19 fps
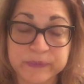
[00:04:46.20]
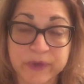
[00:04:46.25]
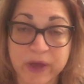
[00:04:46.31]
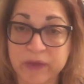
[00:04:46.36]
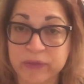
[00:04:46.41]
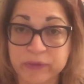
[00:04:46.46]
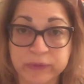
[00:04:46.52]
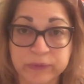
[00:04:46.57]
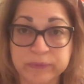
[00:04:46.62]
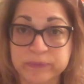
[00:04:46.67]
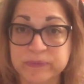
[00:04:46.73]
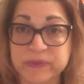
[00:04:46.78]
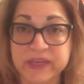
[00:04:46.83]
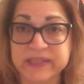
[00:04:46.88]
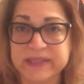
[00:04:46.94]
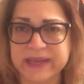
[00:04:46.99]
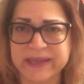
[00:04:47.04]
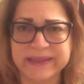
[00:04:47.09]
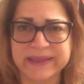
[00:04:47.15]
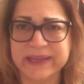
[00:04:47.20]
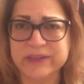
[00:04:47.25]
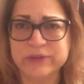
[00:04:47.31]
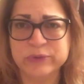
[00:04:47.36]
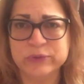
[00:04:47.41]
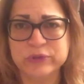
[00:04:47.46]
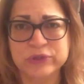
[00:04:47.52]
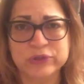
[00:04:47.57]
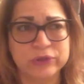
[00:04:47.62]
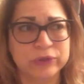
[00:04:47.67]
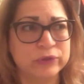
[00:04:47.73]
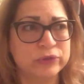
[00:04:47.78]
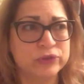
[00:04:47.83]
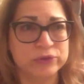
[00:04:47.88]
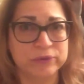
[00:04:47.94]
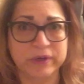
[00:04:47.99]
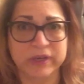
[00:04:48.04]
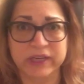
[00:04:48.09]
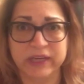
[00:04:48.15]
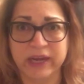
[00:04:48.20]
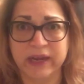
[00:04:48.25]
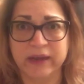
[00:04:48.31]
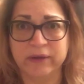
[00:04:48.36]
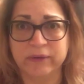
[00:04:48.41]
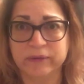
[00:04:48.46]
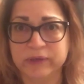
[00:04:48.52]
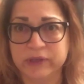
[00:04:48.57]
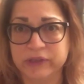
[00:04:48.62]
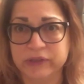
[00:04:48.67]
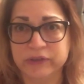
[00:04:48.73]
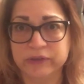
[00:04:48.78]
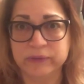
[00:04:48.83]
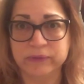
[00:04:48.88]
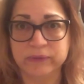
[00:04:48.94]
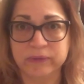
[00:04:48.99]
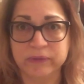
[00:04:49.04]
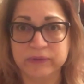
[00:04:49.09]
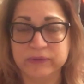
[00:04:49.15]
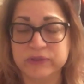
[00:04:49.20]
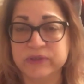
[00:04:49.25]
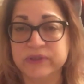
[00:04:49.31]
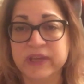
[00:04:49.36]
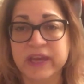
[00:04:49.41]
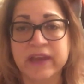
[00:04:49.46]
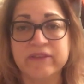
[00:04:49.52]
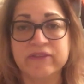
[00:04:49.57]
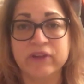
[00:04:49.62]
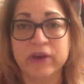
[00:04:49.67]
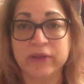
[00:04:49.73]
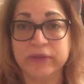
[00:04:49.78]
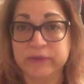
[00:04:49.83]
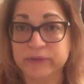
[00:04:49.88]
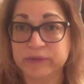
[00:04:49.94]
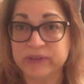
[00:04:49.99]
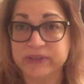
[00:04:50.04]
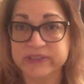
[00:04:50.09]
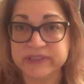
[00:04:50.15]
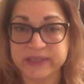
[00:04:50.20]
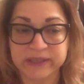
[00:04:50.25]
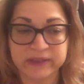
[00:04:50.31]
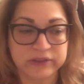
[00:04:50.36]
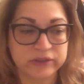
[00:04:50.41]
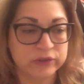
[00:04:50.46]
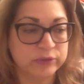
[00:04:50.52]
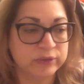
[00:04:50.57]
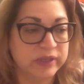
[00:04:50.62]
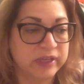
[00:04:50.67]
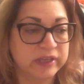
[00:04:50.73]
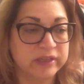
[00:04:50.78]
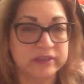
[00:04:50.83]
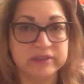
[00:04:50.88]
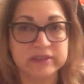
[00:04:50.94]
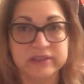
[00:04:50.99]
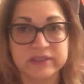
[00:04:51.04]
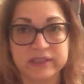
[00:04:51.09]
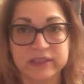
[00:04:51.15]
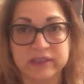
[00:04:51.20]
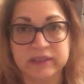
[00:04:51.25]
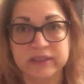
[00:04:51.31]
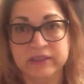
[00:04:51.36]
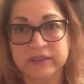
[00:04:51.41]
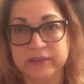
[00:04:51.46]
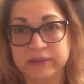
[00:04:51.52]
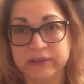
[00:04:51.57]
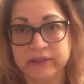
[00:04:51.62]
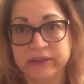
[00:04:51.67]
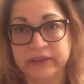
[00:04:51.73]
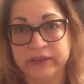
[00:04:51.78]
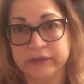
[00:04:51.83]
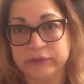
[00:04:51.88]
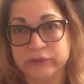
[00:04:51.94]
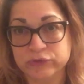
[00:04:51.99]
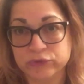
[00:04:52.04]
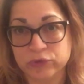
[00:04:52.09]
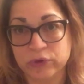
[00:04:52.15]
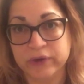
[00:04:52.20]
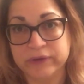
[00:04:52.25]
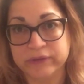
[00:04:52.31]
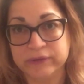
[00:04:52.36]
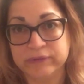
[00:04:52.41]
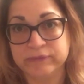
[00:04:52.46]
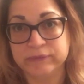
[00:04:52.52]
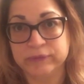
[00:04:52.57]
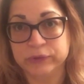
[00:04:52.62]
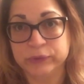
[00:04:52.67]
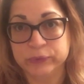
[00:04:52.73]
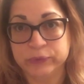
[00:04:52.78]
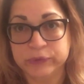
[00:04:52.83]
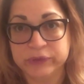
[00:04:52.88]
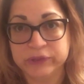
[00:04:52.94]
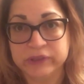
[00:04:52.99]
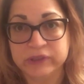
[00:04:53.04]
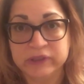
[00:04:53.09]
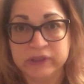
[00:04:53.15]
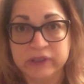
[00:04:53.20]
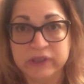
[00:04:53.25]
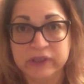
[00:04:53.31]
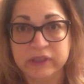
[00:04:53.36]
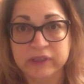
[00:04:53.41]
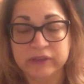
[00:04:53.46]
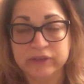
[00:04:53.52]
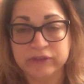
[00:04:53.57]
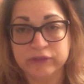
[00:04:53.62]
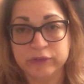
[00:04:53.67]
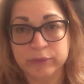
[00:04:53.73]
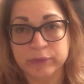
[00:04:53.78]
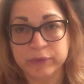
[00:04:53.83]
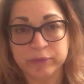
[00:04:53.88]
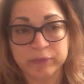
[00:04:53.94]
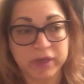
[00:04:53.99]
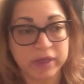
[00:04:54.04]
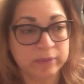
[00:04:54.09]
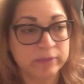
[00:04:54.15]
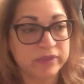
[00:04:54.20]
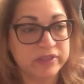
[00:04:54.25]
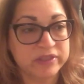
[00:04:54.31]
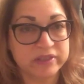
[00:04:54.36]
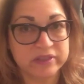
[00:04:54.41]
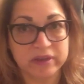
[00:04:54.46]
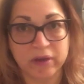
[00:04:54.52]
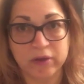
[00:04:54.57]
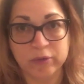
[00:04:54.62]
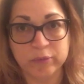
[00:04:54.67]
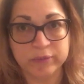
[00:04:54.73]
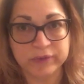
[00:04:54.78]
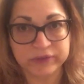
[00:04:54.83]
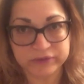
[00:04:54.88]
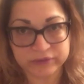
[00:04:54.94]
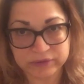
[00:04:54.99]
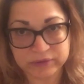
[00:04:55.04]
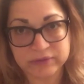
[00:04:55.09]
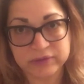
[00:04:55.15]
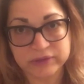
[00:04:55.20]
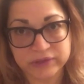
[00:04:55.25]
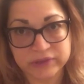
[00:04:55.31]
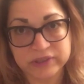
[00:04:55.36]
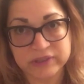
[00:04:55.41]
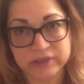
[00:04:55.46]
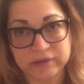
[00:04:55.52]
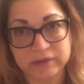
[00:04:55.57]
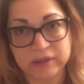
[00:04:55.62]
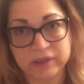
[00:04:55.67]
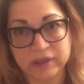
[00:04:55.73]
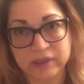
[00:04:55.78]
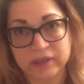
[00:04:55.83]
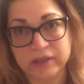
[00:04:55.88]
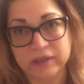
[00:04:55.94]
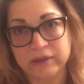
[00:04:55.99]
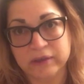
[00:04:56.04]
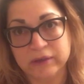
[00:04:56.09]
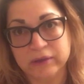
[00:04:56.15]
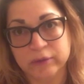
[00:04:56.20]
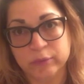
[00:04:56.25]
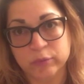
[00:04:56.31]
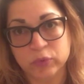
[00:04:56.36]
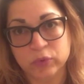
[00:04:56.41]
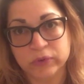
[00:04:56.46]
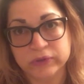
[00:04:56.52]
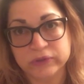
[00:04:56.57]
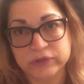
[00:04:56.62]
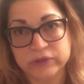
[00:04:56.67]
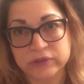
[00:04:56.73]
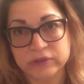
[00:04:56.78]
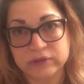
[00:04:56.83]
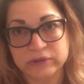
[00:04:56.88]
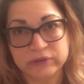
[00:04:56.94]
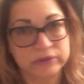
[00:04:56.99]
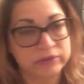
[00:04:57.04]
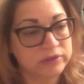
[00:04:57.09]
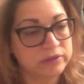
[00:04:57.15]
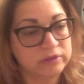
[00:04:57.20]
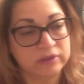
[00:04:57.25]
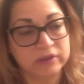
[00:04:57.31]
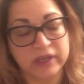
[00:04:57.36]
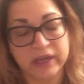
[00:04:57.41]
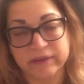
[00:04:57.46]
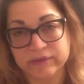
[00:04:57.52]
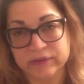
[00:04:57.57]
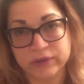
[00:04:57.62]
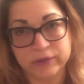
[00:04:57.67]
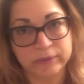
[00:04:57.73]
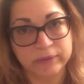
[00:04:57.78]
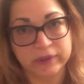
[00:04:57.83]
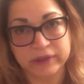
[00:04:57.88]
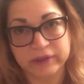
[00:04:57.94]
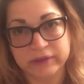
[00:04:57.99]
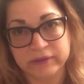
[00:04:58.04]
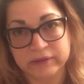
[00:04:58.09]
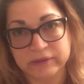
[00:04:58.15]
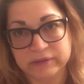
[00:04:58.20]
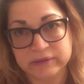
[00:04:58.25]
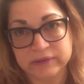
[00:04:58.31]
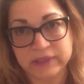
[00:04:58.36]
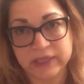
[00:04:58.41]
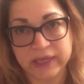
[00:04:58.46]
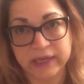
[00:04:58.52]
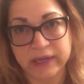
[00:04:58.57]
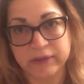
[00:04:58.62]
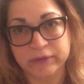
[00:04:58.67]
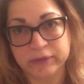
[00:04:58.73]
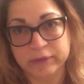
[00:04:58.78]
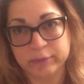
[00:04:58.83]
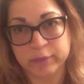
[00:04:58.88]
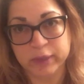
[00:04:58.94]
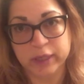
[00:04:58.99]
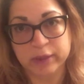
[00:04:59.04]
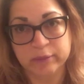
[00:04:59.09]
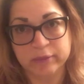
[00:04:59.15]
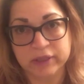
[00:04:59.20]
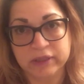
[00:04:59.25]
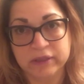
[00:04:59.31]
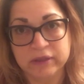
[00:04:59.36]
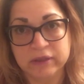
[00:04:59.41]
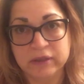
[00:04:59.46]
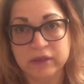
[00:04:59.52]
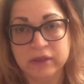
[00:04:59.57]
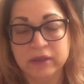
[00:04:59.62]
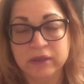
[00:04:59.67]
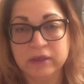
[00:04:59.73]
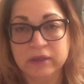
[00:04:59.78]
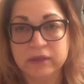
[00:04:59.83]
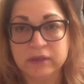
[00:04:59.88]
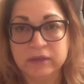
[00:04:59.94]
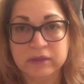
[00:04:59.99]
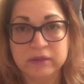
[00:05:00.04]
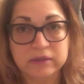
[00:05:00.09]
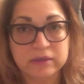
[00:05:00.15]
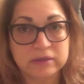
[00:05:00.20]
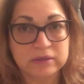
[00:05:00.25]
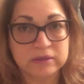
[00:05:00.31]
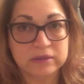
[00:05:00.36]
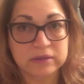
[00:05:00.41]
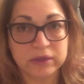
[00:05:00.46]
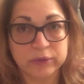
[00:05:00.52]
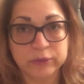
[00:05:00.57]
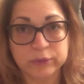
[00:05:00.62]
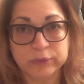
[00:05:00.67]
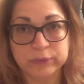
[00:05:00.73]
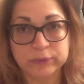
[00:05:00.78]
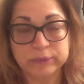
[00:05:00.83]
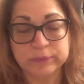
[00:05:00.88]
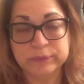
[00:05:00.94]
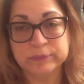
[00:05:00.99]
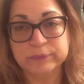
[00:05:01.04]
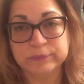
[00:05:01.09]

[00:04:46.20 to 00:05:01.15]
other things, like they do surgery now in utero, so they have other things they could do. They could stick a needle in there and draw out the fluid from the baby's skull, but she's still going to need an abortion. They're still going to have to go in there and take out the baby. So